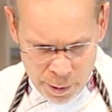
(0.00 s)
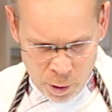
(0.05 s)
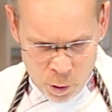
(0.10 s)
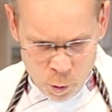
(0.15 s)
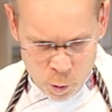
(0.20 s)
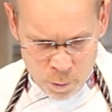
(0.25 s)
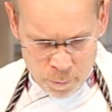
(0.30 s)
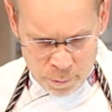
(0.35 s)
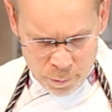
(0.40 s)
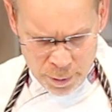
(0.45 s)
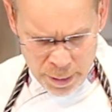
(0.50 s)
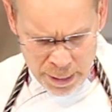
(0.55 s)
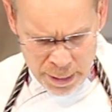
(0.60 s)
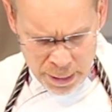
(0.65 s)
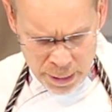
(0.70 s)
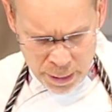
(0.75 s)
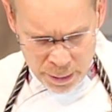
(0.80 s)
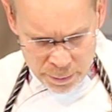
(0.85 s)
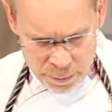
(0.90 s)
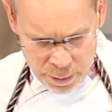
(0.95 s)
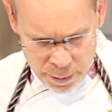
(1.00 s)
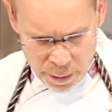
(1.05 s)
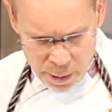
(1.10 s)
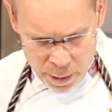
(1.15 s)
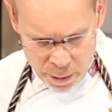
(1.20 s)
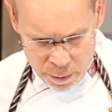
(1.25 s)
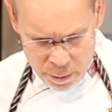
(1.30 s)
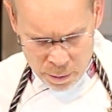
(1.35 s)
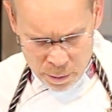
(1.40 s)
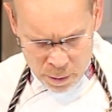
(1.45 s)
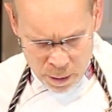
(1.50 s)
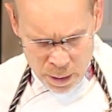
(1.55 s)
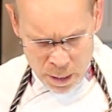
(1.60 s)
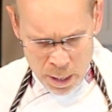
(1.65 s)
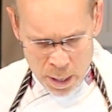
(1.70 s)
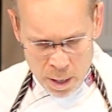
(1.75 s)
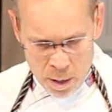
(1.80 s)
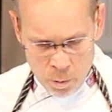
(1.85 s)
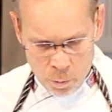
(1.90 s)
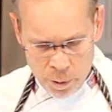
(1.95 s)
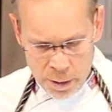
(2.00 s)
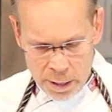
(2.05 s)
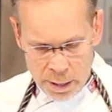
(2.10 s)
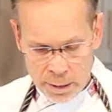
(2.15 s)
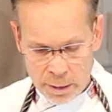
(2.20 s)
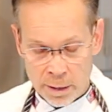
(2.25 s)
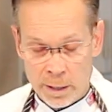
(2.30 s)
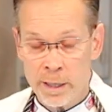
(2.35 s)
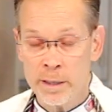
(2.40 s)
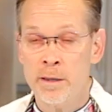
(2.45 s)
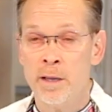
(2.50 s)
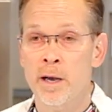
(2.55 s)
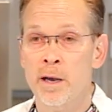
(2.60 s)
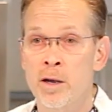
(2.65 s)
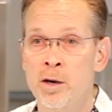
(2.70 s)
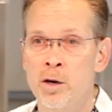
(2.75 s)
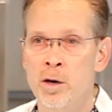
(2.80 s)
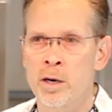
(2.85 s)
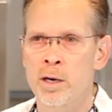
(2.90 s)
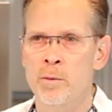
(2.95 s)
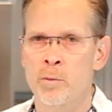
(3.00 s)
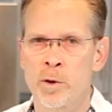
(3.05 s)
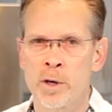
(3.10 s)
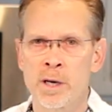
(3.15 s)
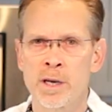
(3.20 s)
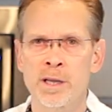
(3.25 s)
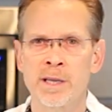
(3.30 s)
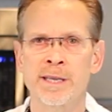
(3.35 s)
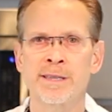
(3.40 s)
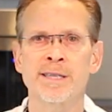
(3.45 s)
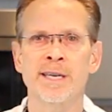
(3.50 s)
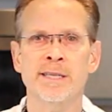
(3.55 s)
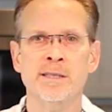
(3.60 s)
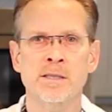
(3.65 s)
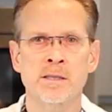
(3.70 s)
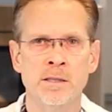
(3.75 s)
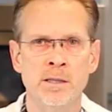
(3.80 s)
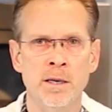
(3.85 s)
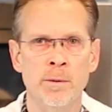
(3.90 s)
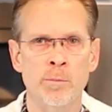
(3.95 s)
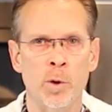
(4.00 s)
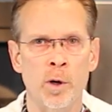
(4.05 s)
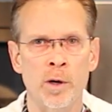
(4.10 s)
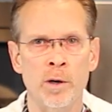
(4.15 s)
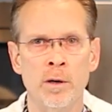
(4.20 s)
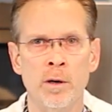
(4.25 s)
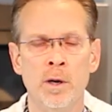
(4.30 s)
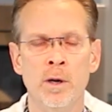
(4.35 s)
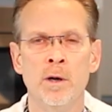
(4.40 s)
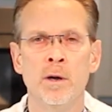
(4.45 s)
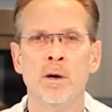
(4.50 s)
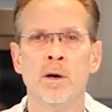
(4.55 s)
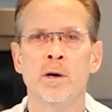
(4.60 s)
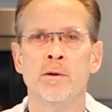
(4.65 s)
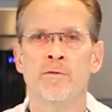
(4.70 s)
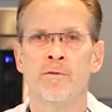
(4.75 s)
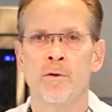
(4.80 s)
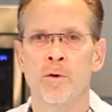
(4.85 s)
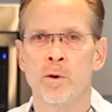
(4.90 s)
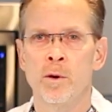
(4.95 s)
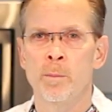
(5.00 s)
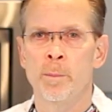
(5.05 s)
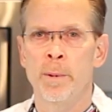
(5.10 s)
incorporated into here, we need to let that cook. And we're going to let that simmer for